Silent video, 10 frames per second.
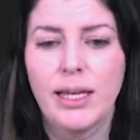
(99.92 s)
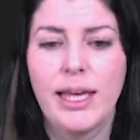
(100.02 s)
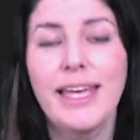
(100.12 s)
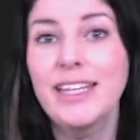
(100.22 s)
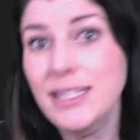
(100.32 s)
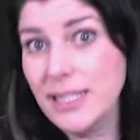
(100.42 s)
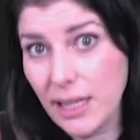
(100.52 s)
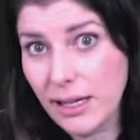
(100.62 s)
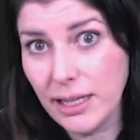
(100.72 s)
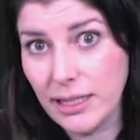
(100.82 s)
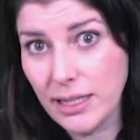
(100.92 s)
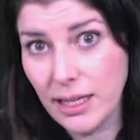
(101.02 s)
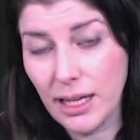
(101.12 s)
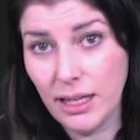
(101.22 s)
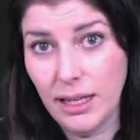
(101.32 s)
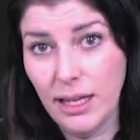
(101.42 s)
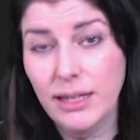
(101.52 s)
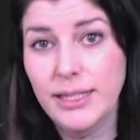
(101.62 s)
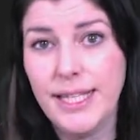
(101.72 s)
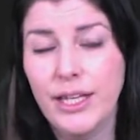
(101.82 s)
Inside a
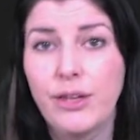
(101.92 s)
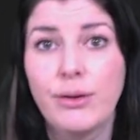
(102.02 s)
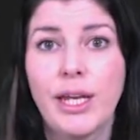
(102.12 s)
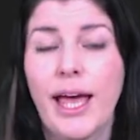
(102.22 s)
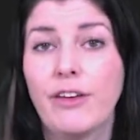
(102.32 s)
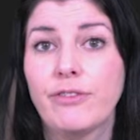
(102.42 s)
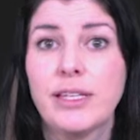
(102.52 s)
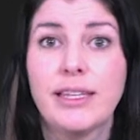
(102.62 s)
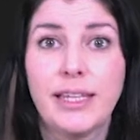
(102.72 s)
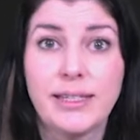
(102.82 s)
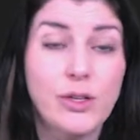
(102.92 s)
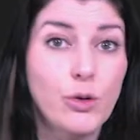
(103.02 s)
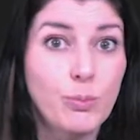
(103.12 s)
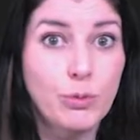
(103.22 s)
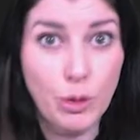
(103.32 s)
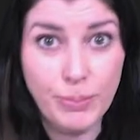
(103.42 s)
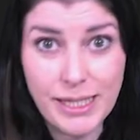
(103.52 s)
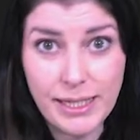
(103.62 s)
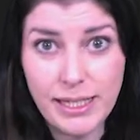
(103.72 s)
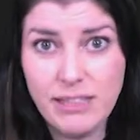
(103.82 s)
class, you can have things called
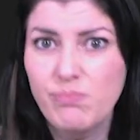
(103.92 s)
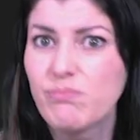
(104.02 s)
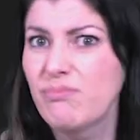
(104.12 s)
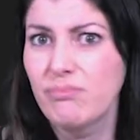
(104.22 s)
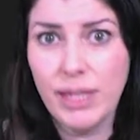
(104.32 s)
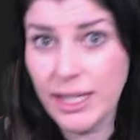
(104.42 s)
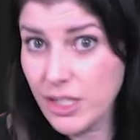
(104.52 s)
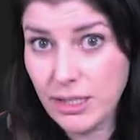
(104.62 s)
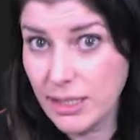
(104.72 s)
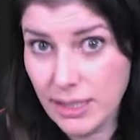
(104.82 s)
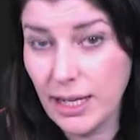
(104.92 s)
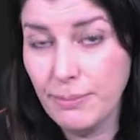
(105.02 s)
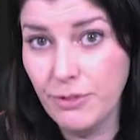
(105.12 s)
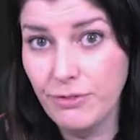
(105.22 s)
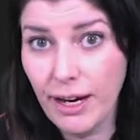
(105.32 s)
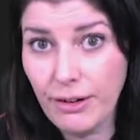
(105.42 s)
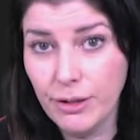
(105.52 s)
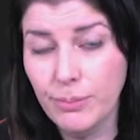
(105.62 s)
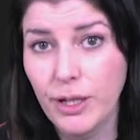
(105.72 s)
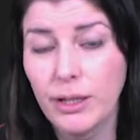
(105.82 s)
properties. They're just a type of
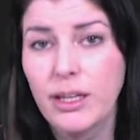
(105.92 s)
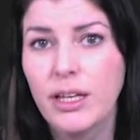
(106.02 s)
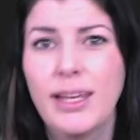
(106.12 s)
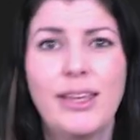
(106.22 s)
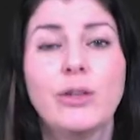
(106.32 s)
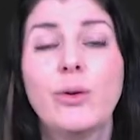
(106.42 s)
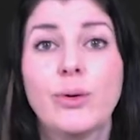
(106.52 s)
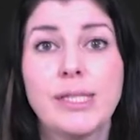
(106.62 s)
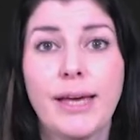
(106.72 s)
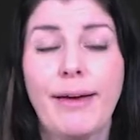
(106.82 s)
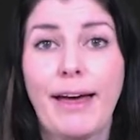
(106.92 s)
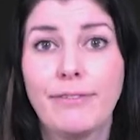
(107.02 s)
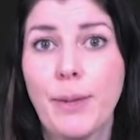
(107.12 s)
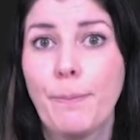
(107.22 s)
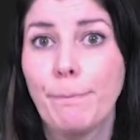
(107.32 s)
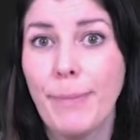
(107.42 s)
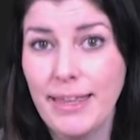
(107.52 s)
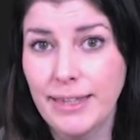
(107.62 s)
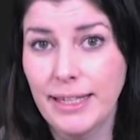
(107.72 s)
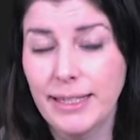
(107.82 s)
variable. You can also have
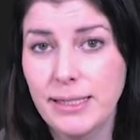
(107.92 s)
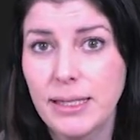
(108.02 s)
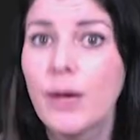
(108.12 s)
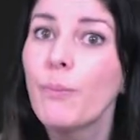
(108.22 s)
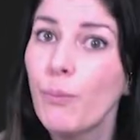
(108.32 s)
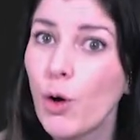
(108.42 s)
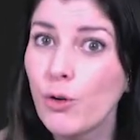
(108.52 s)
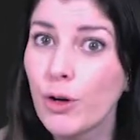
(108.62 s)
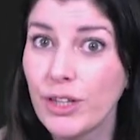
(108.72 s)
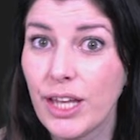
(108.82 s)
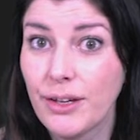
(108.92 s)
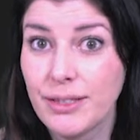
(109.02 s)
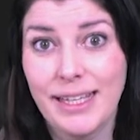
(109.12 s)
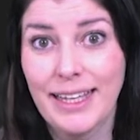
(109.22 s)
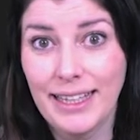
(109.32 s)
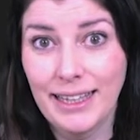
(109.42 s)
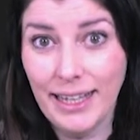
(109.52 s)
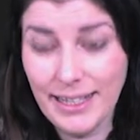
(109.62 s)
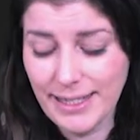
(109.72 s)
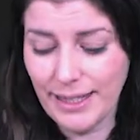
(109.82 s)
methods. More on those
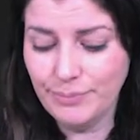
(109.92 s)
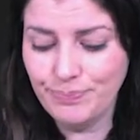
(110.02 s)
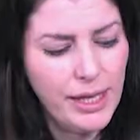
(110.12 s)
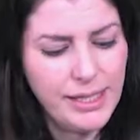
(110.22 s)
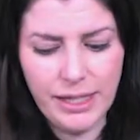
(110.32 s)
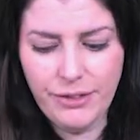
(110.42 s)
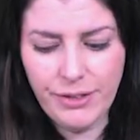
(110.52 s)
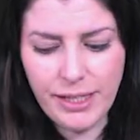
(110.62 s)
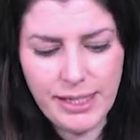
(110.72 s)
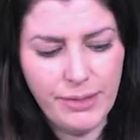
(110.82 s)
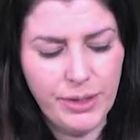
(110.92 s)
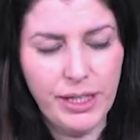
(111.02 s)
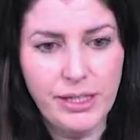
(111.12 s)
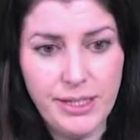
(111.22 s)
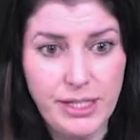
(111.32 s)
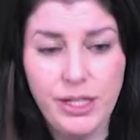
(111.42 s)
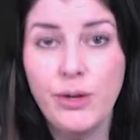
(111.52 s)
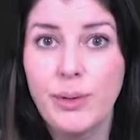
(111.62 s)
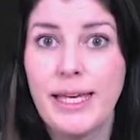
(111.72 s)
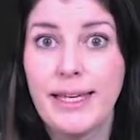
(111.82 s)
later. So the first thing we're going to do
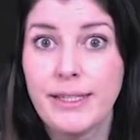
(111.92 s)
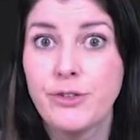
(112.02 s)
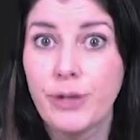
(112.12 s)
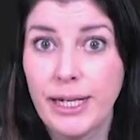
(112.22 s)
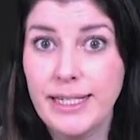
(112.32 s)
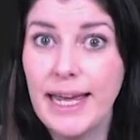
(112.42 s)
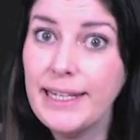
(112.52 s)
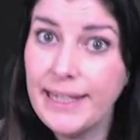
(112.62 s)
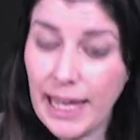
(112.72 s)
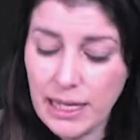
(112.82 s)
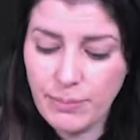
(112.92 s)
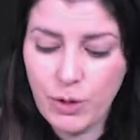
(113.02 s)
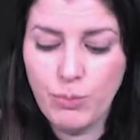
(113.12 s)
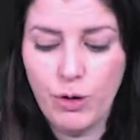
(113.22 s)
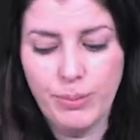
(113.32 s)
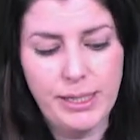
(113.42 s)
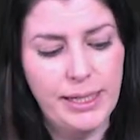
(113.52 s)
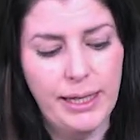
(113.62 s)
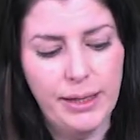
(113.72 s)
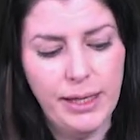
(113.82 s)
is create a name
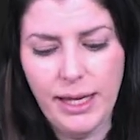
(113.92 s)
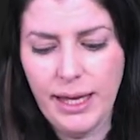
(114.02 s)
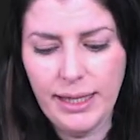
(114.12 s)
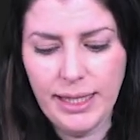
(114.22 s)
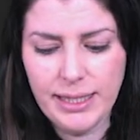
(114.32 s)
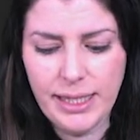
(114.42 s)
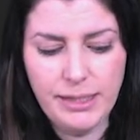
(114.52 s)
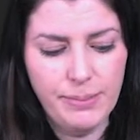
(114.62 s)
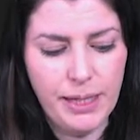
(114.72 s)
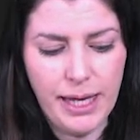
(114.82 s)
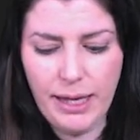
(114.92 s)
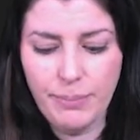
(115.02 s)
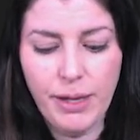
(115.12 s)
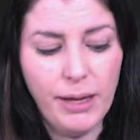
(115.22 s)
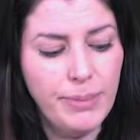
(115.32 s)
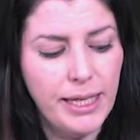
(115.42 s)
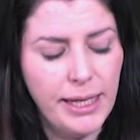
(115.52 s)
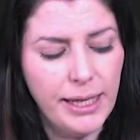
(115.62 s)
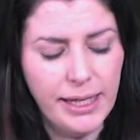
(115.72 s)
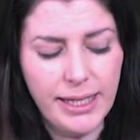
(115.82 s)
property, and that's going to be a
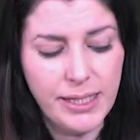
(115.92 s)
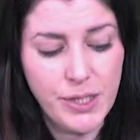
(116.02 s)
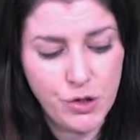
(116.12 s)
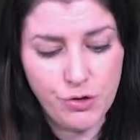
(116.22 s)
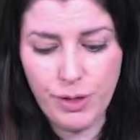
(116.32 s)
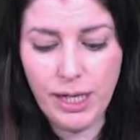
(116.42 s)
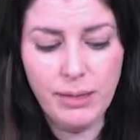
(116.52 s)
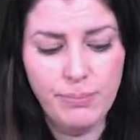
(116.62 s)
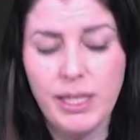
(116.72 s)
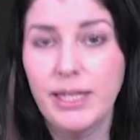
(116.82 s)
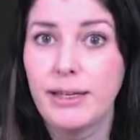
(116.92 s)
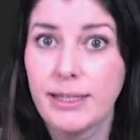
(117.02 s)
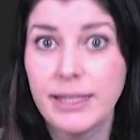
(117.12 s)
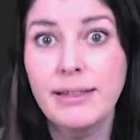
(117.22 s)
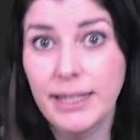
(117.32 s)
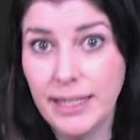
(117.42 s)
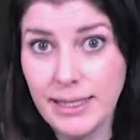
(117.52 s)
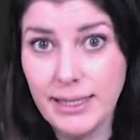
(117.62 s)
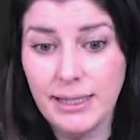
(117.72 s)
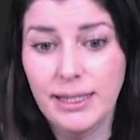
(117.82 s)
public string because
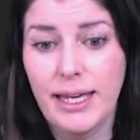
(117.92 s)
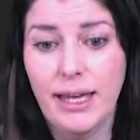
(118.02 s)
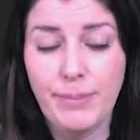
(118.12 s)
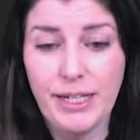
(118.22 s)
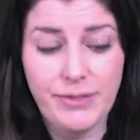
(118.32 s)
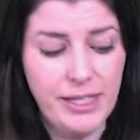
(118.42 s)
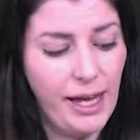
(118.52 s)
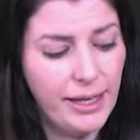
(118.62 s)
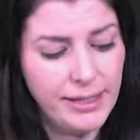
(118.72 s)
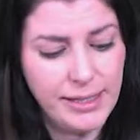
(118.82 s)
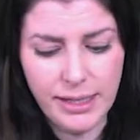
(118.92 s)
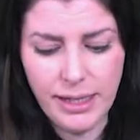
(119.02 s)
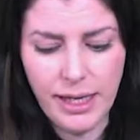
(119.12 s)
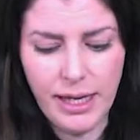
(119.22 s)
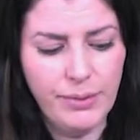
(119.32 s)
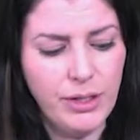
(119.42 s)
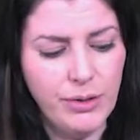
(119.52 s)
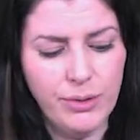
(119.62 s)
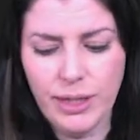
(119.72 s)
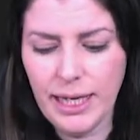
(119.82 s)
it's a bit of text, and we're going to
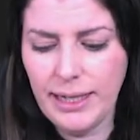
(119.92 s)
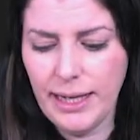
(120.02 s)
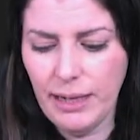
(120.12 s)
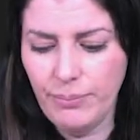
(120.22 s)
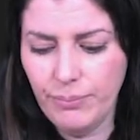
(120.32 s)
call that name.